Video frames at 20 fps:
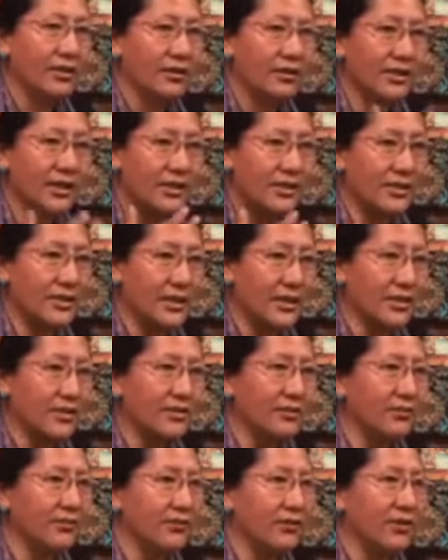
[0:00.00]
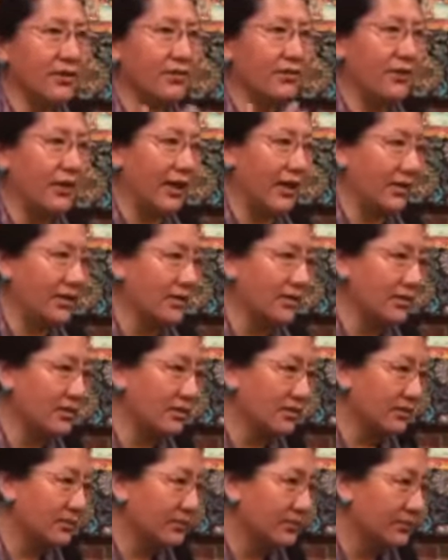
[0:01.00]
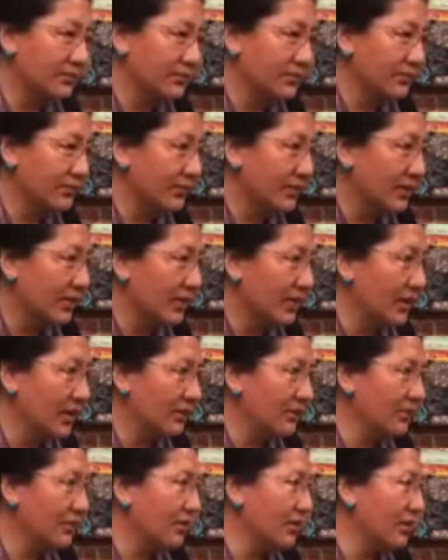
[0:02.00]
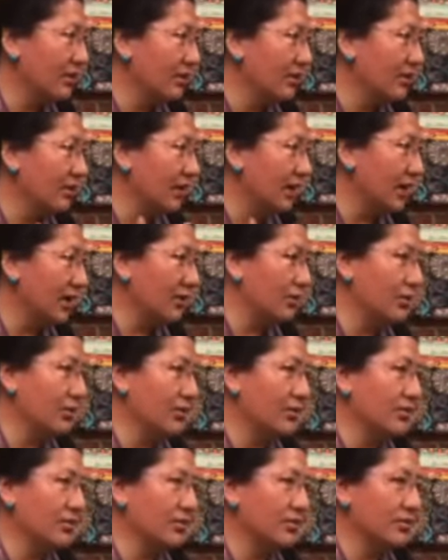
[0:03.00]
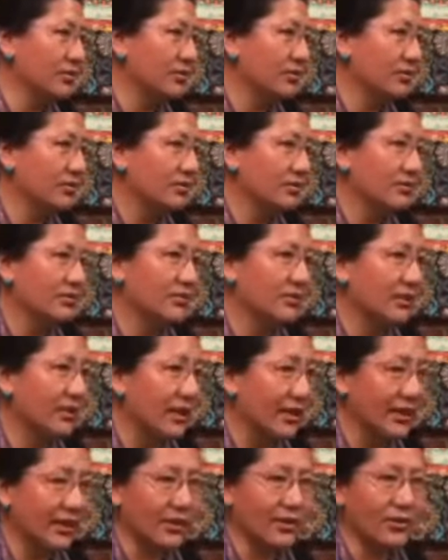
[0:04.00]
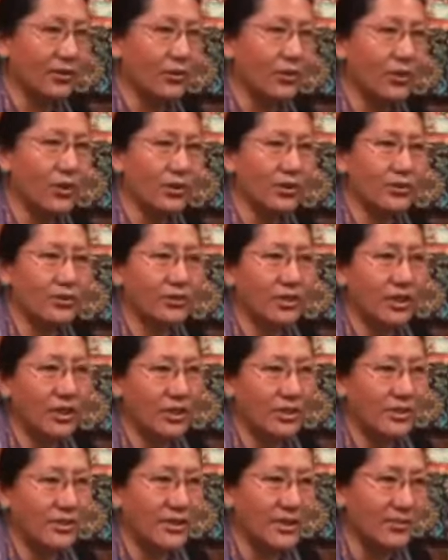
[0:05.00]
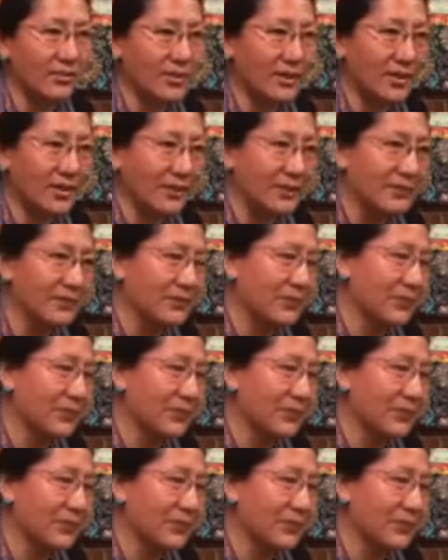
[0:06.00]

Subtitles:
digesting very fast. Every hour like wants to eat something.